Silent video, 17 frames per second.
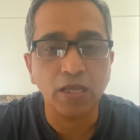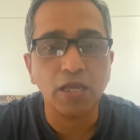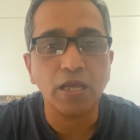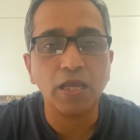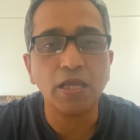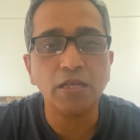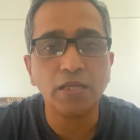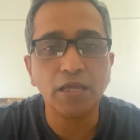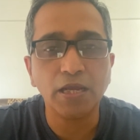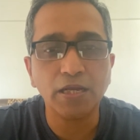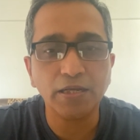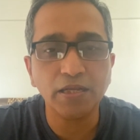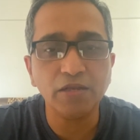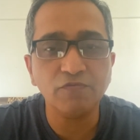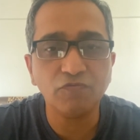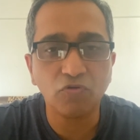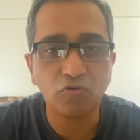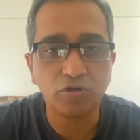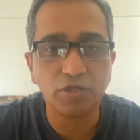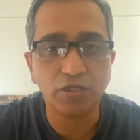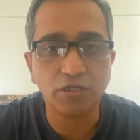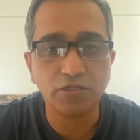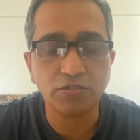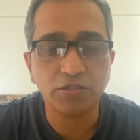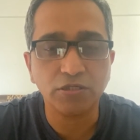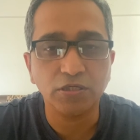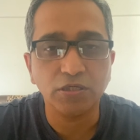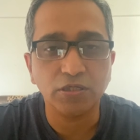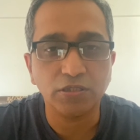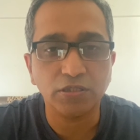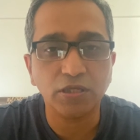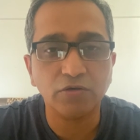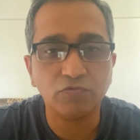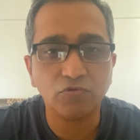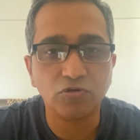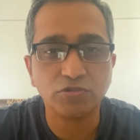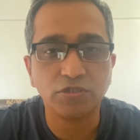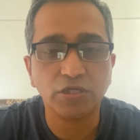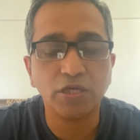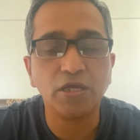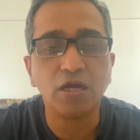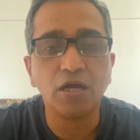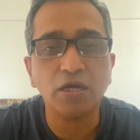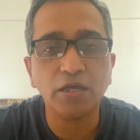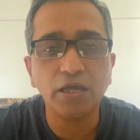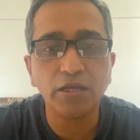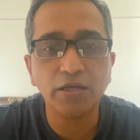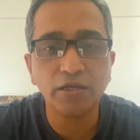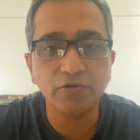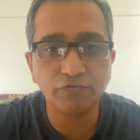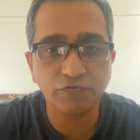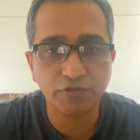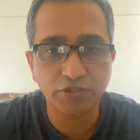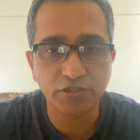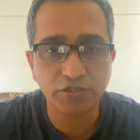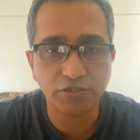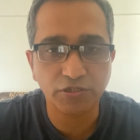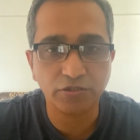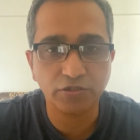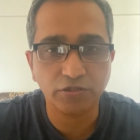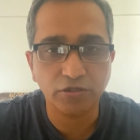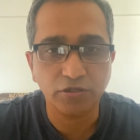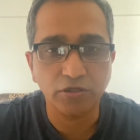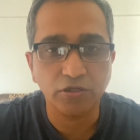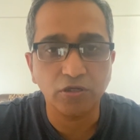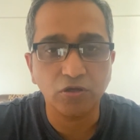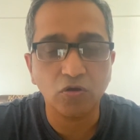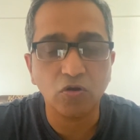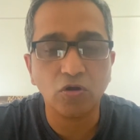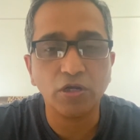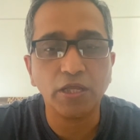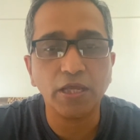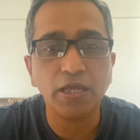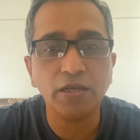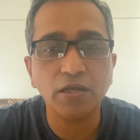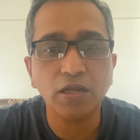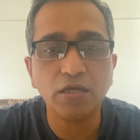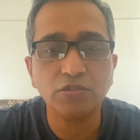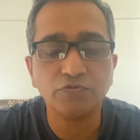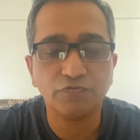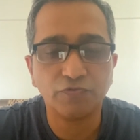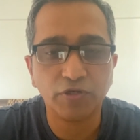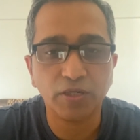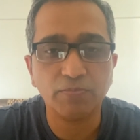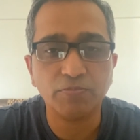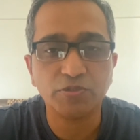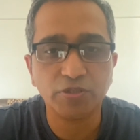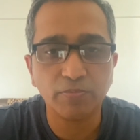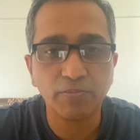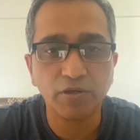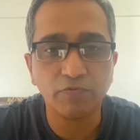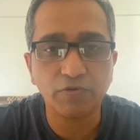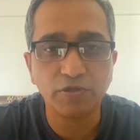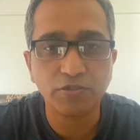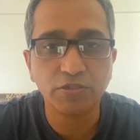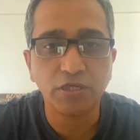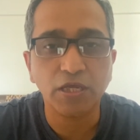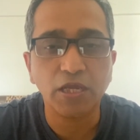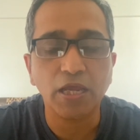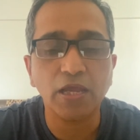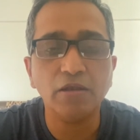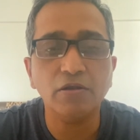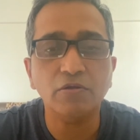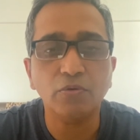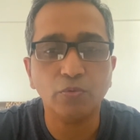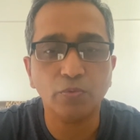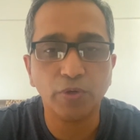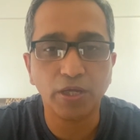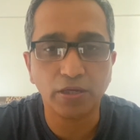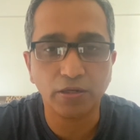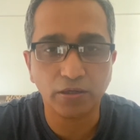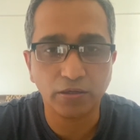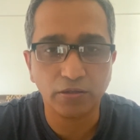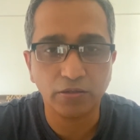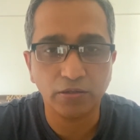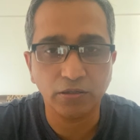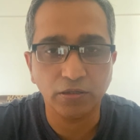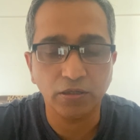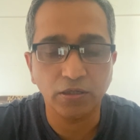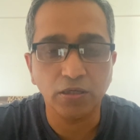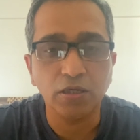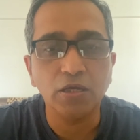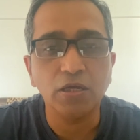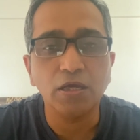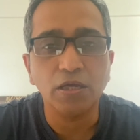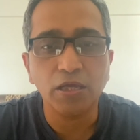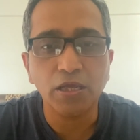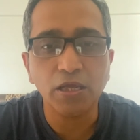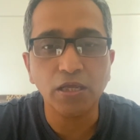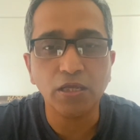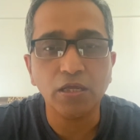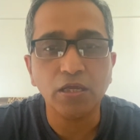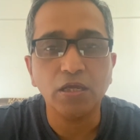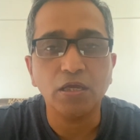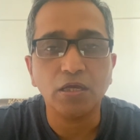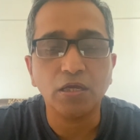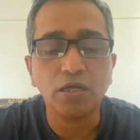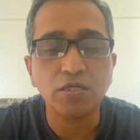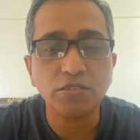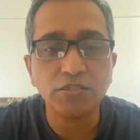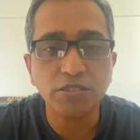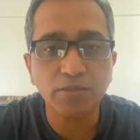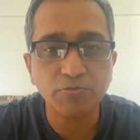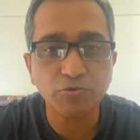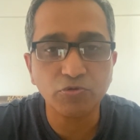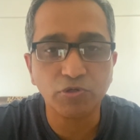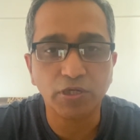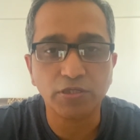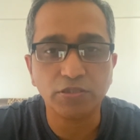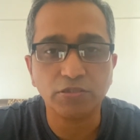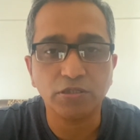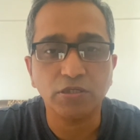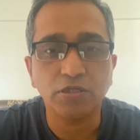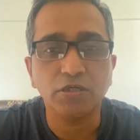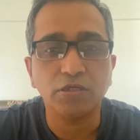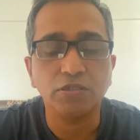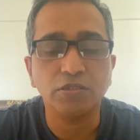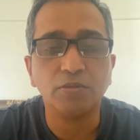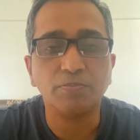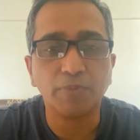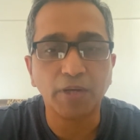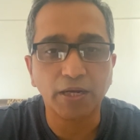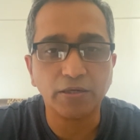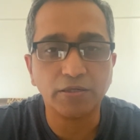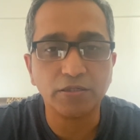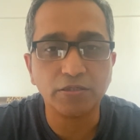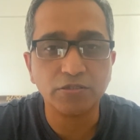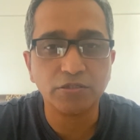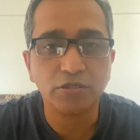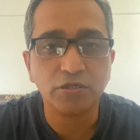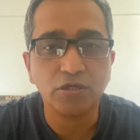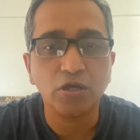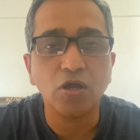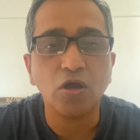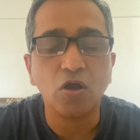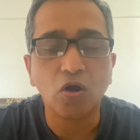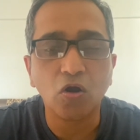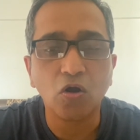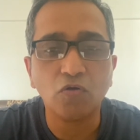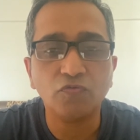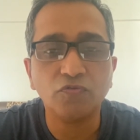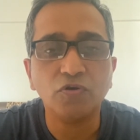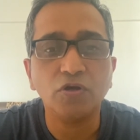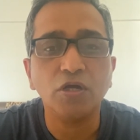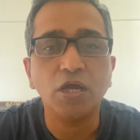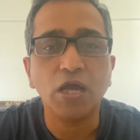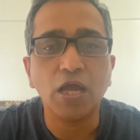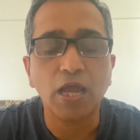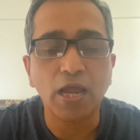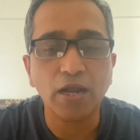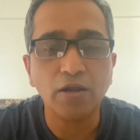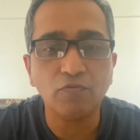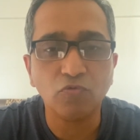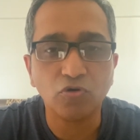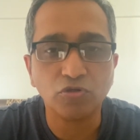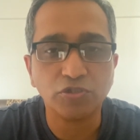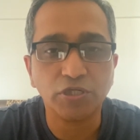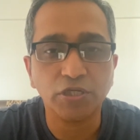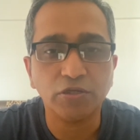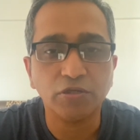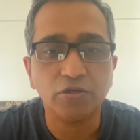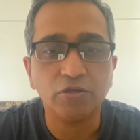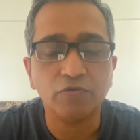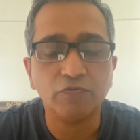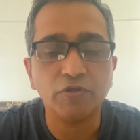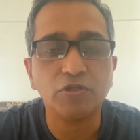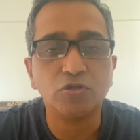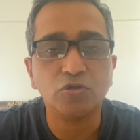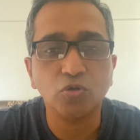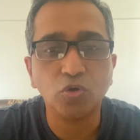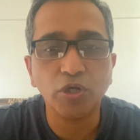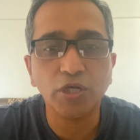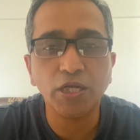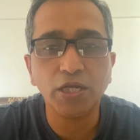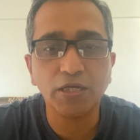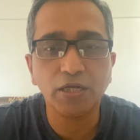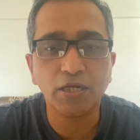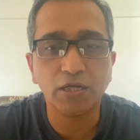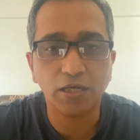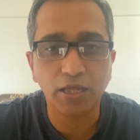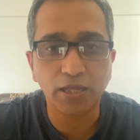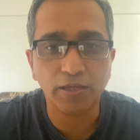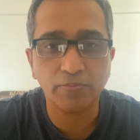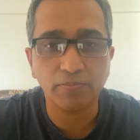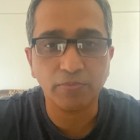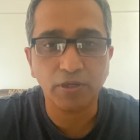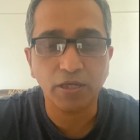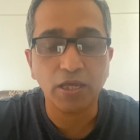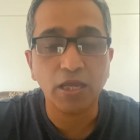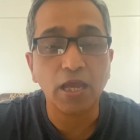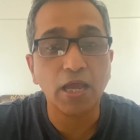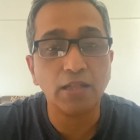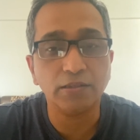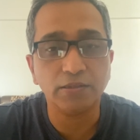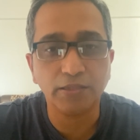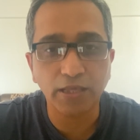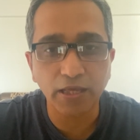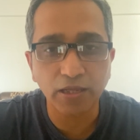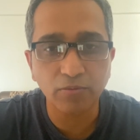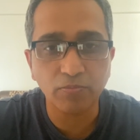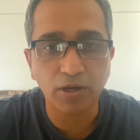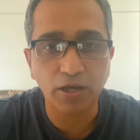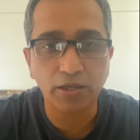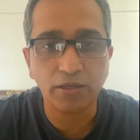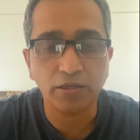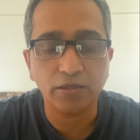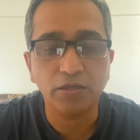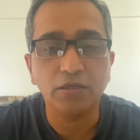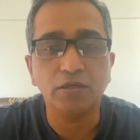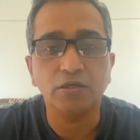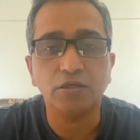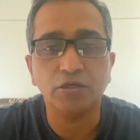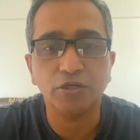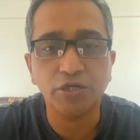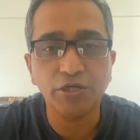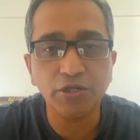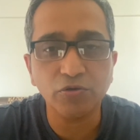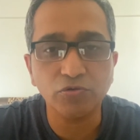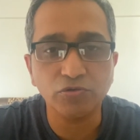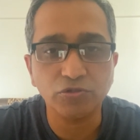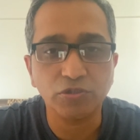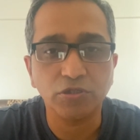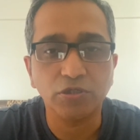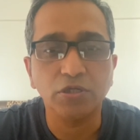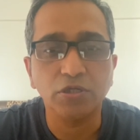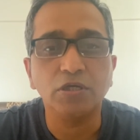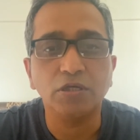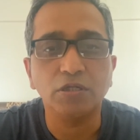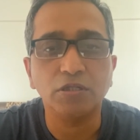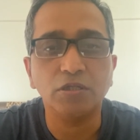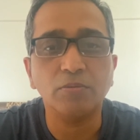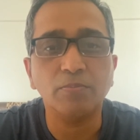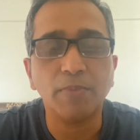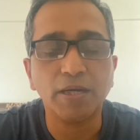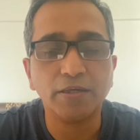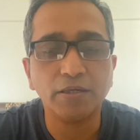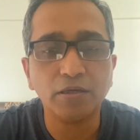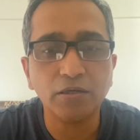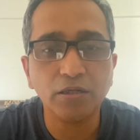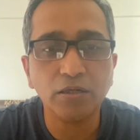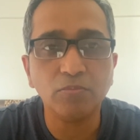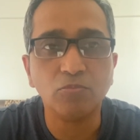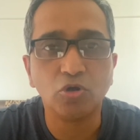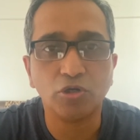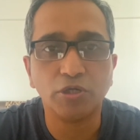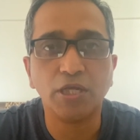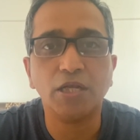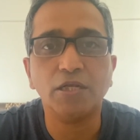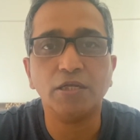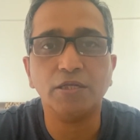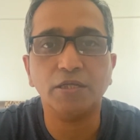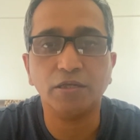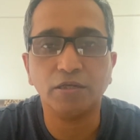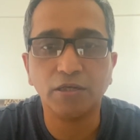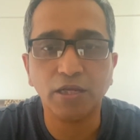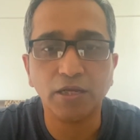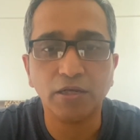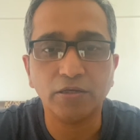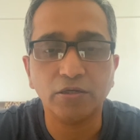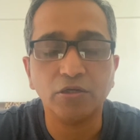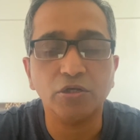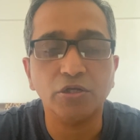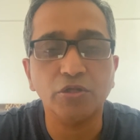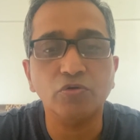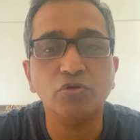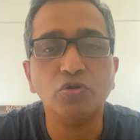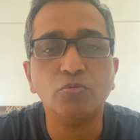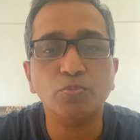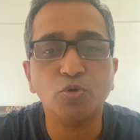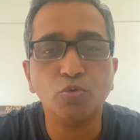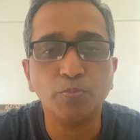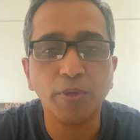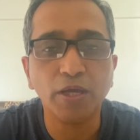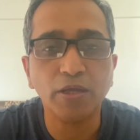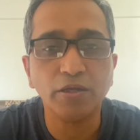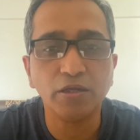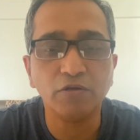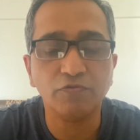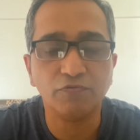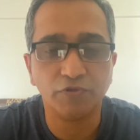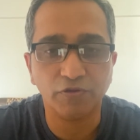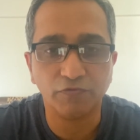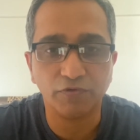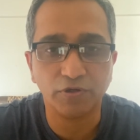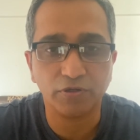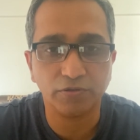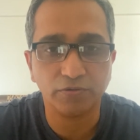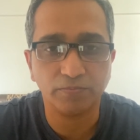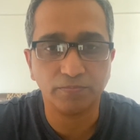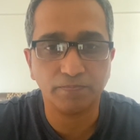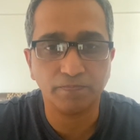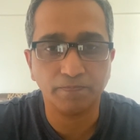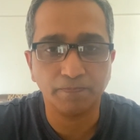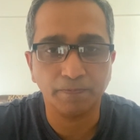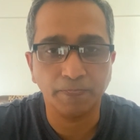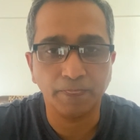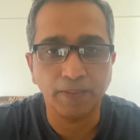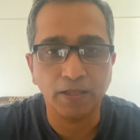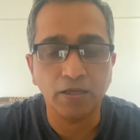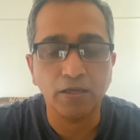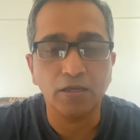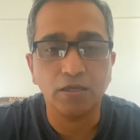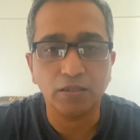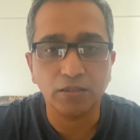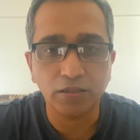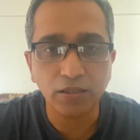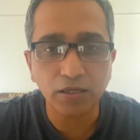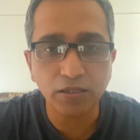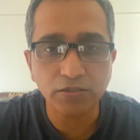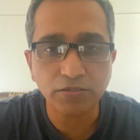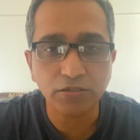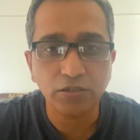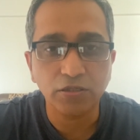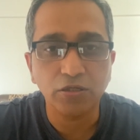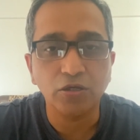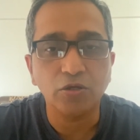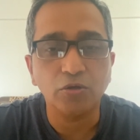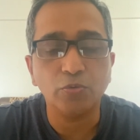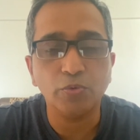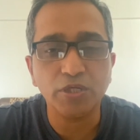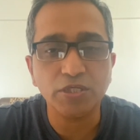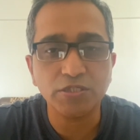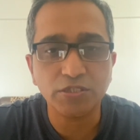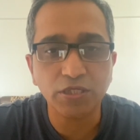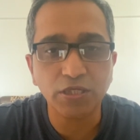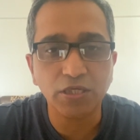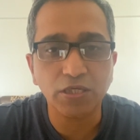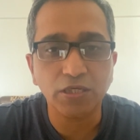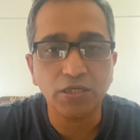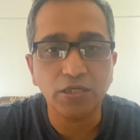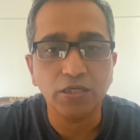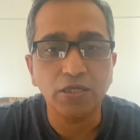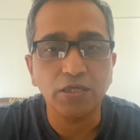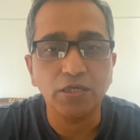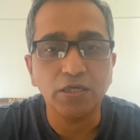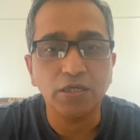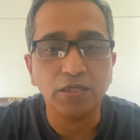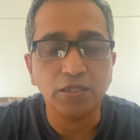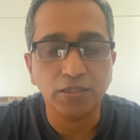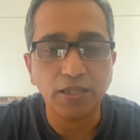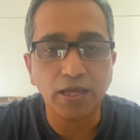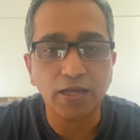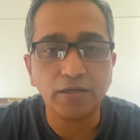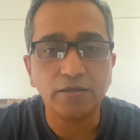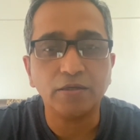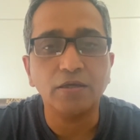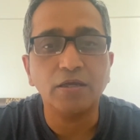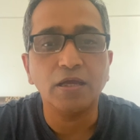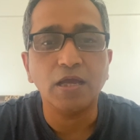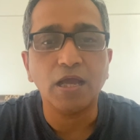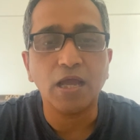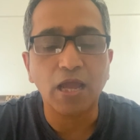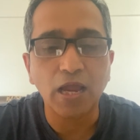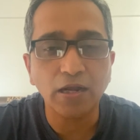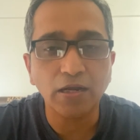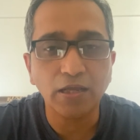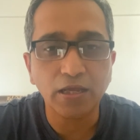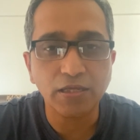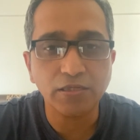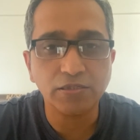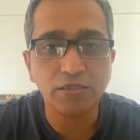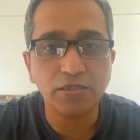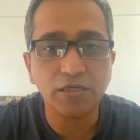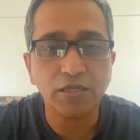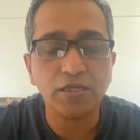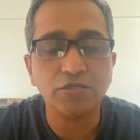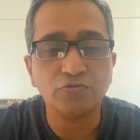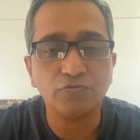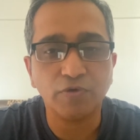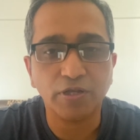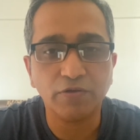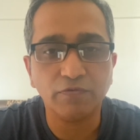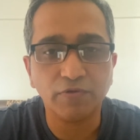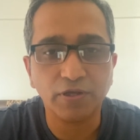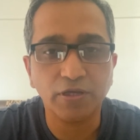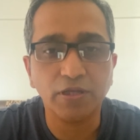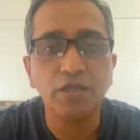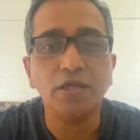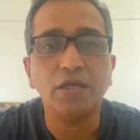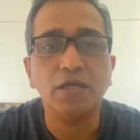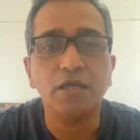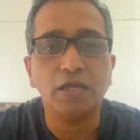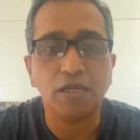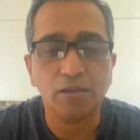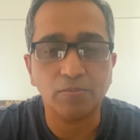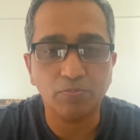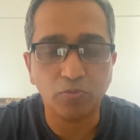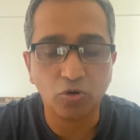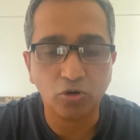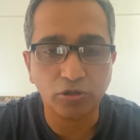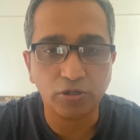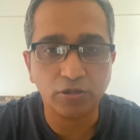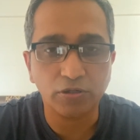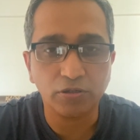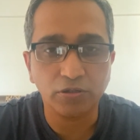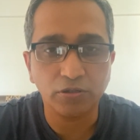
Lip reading: In 1840s, there was a Hungarian physician called Ignaz Philipp Semmelweis in Vienna. He conceptualized the practice of hand washing with chlorinated lime and thereby reduced the maternal mortality rate due to puerperal fever. Thus, we see that hand hygiene is very, very important.